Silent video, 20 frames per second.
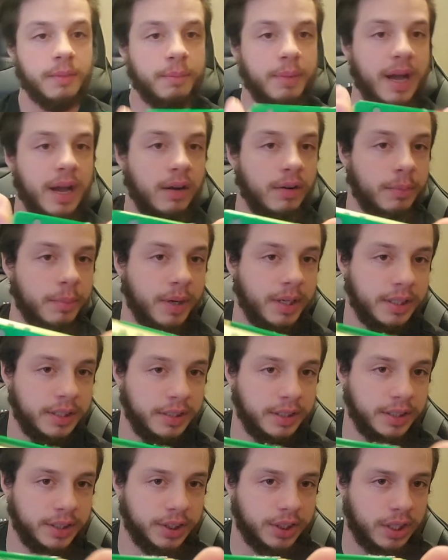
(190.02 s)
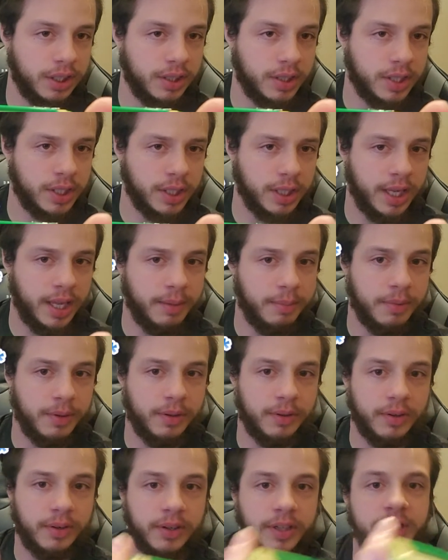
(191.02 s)
Power button and charging
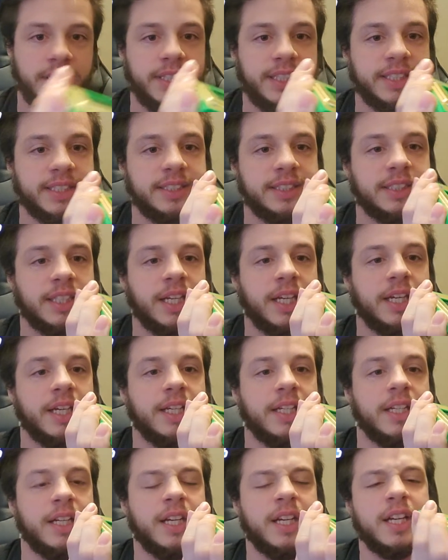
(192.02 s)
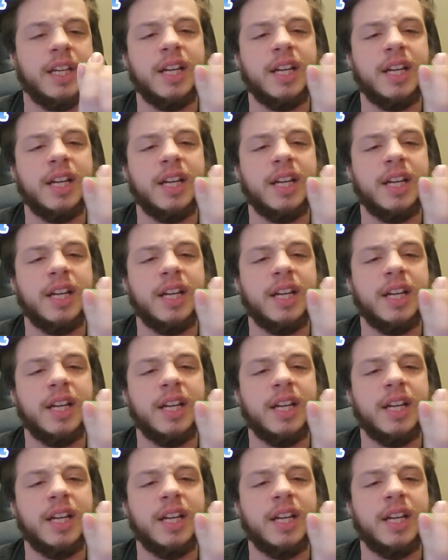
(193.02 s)
cable are on this side.